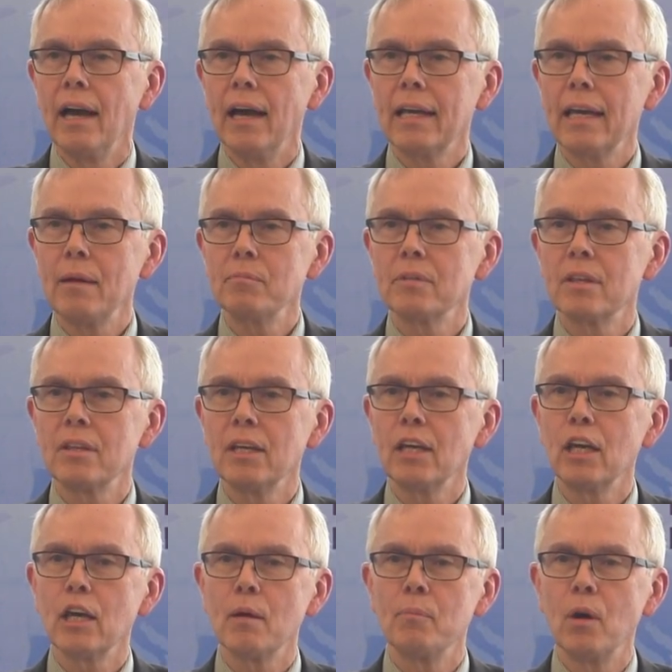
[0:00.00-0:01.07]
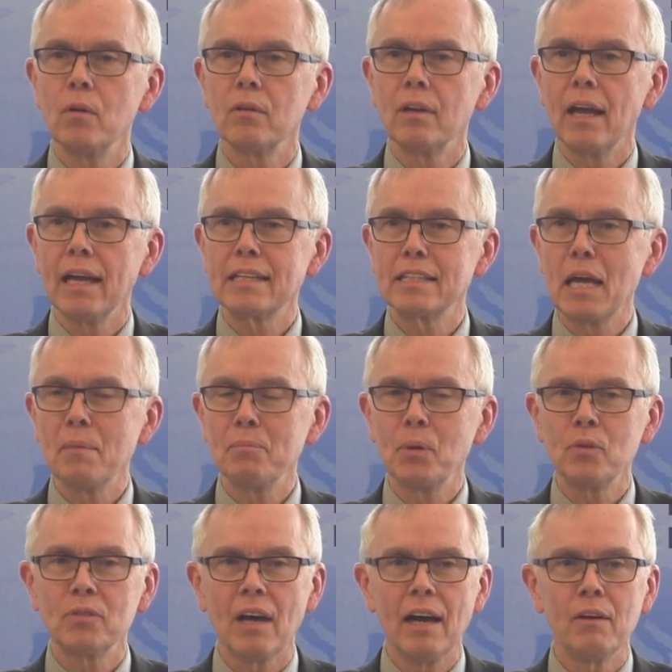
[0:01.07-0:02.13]
I kept thinking about
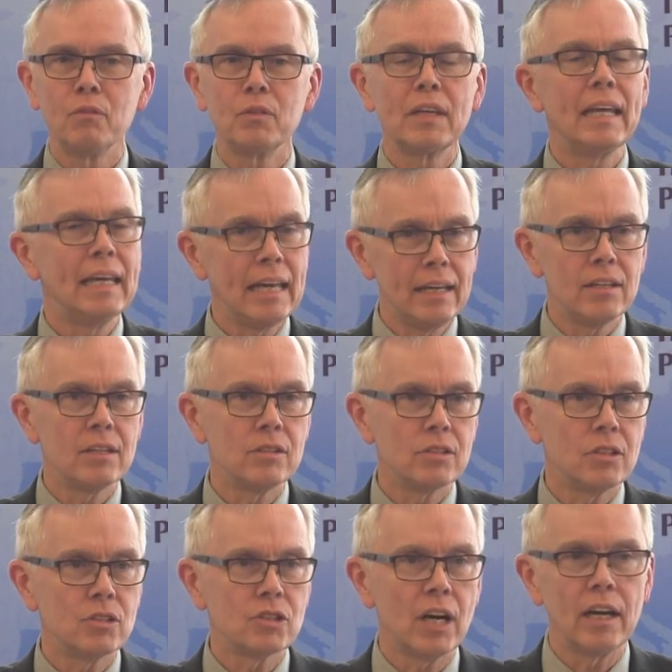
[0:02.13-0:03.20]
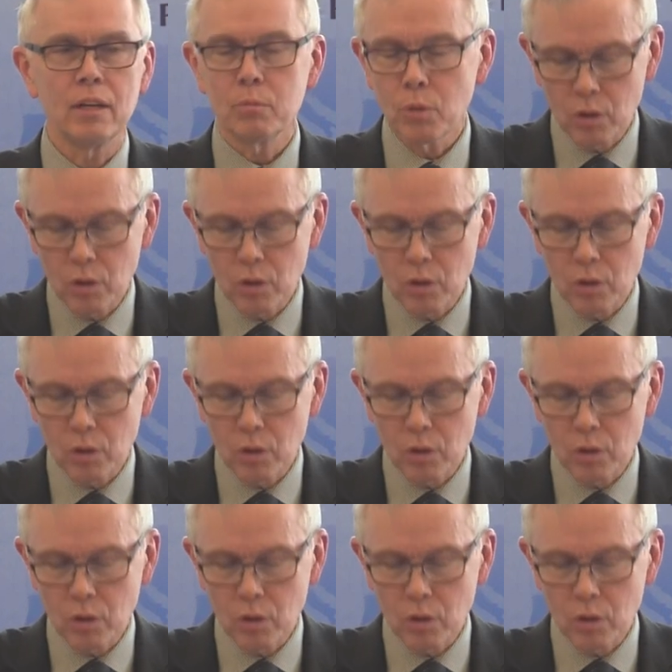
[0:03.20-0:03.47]
examples of Canadians in China.